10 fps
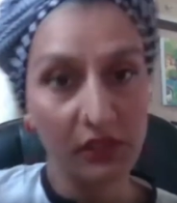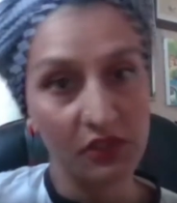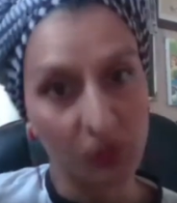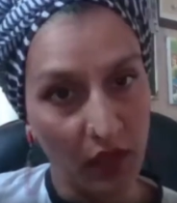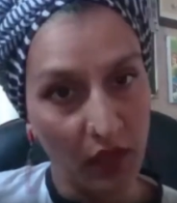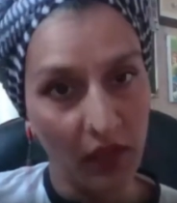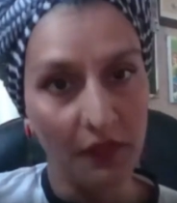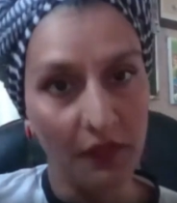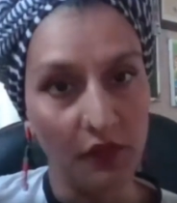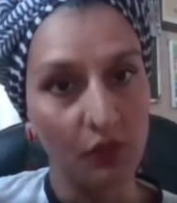as well,
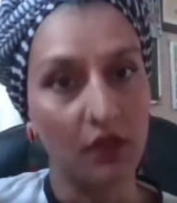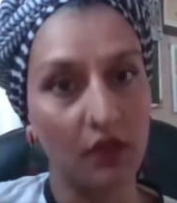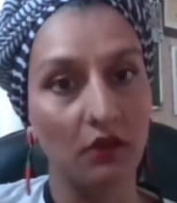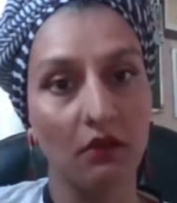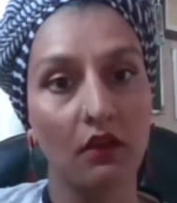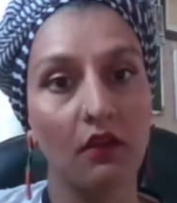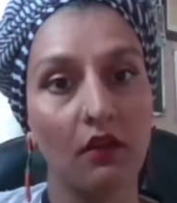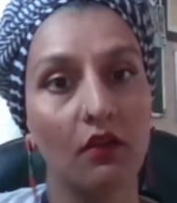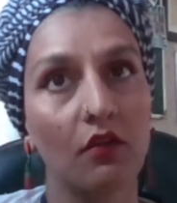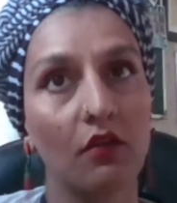that you can
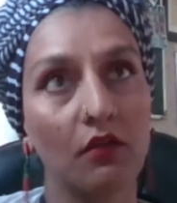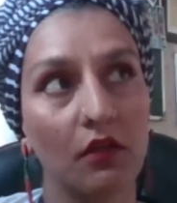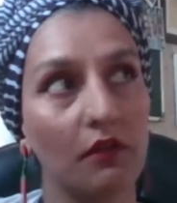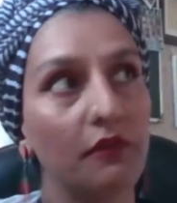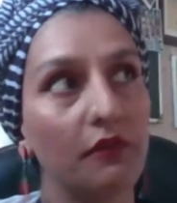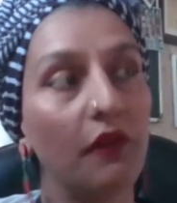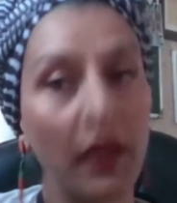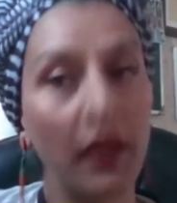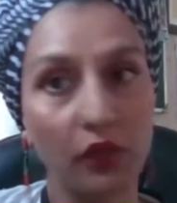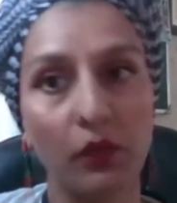uh,
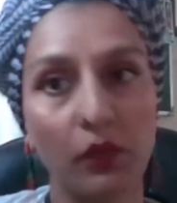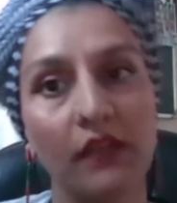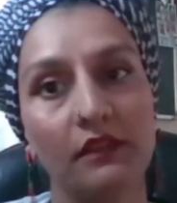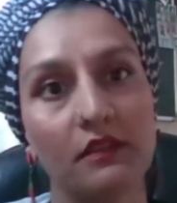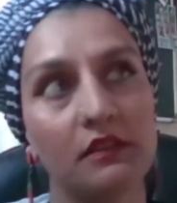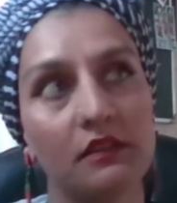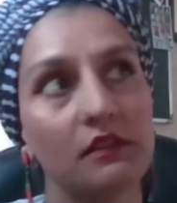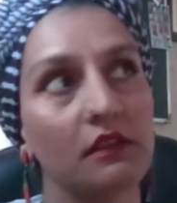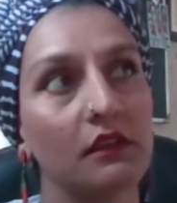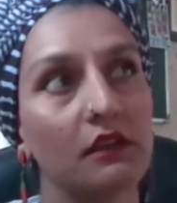find ways
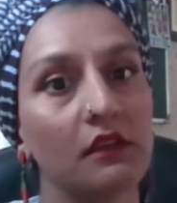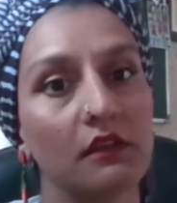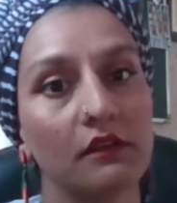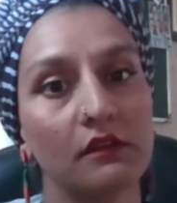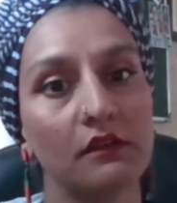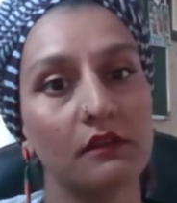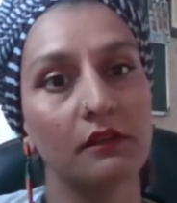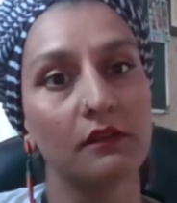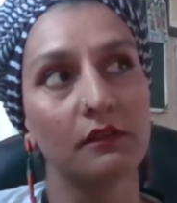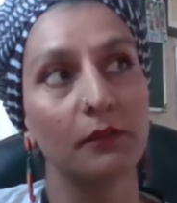to
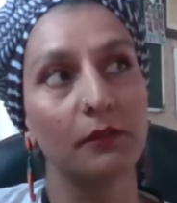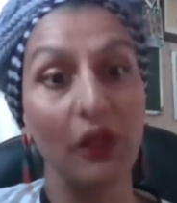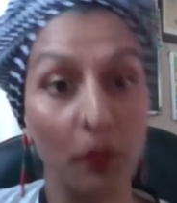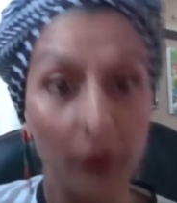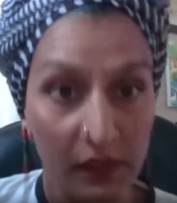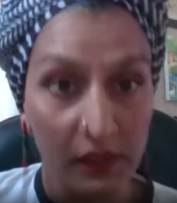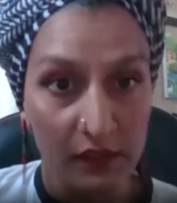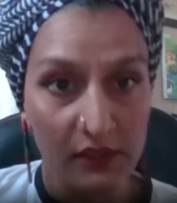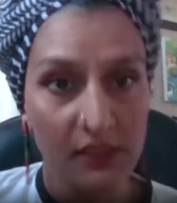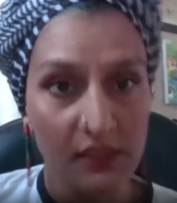pay your
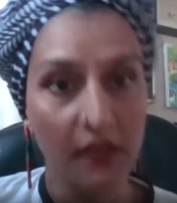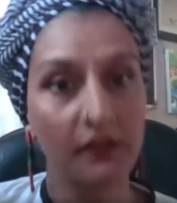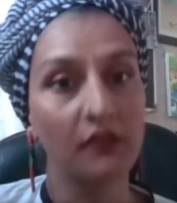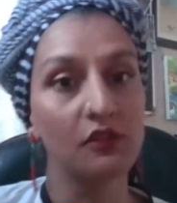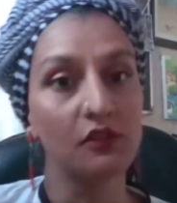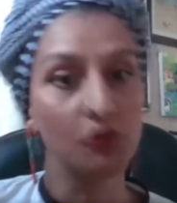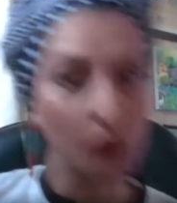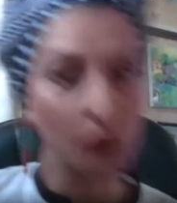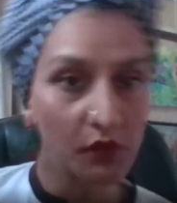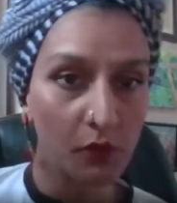bills and then
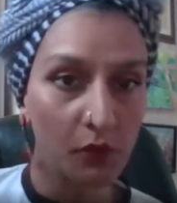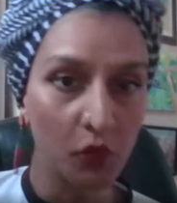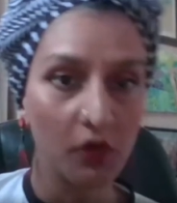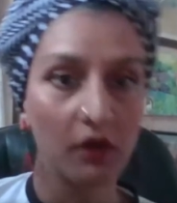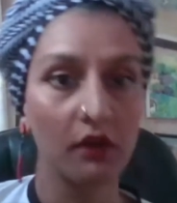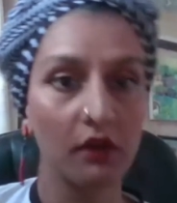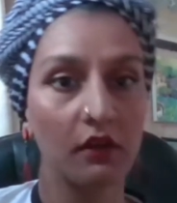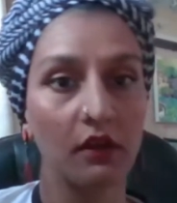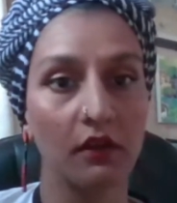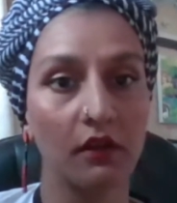do the more
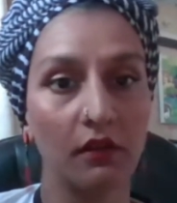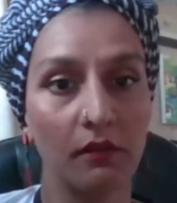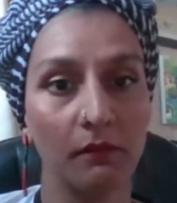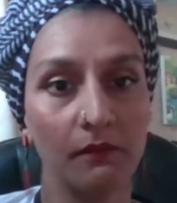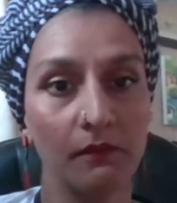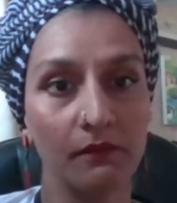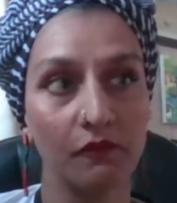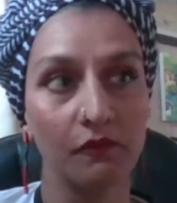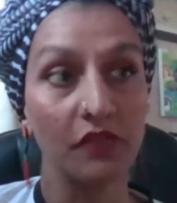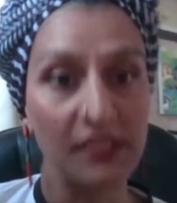um,
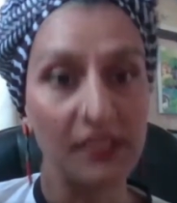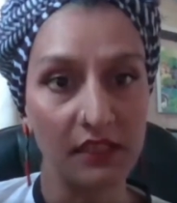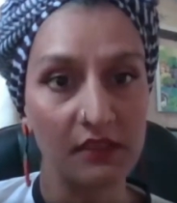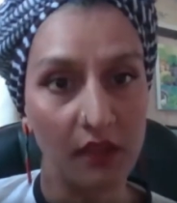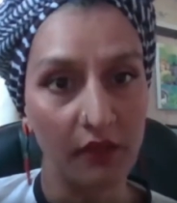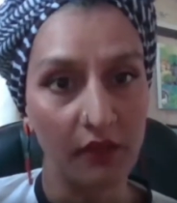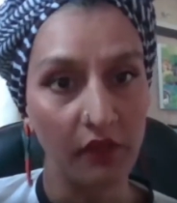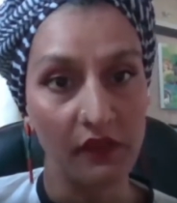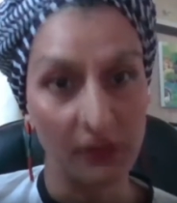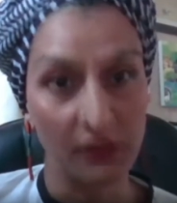risky stuff
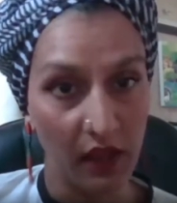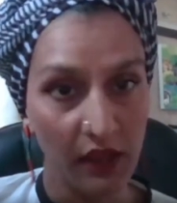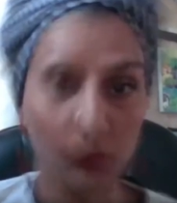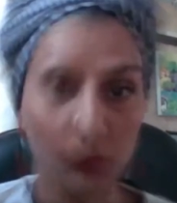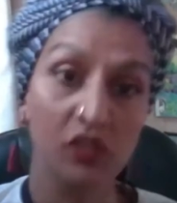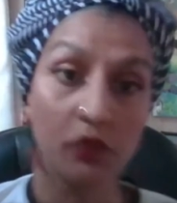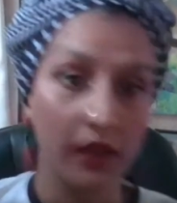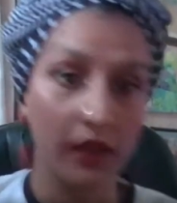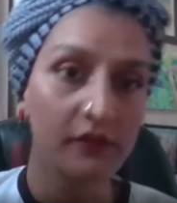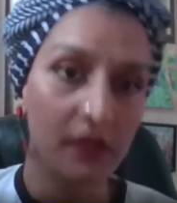on the side, which is what
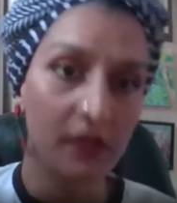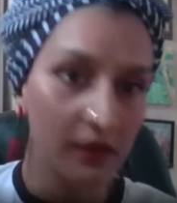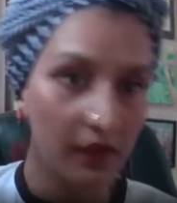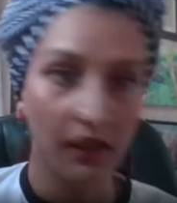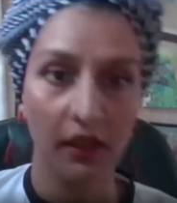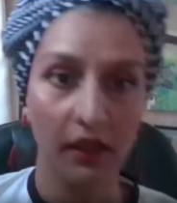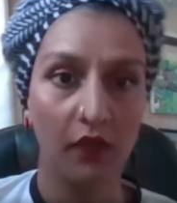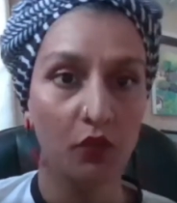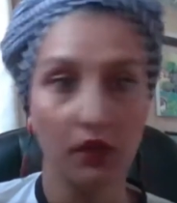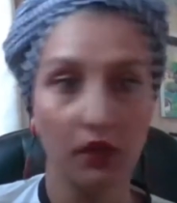I've done. I, I, I
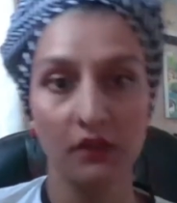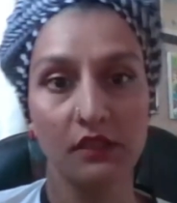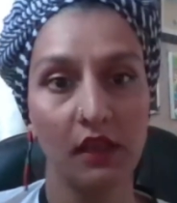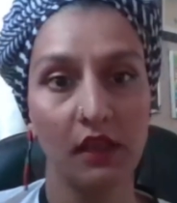worked,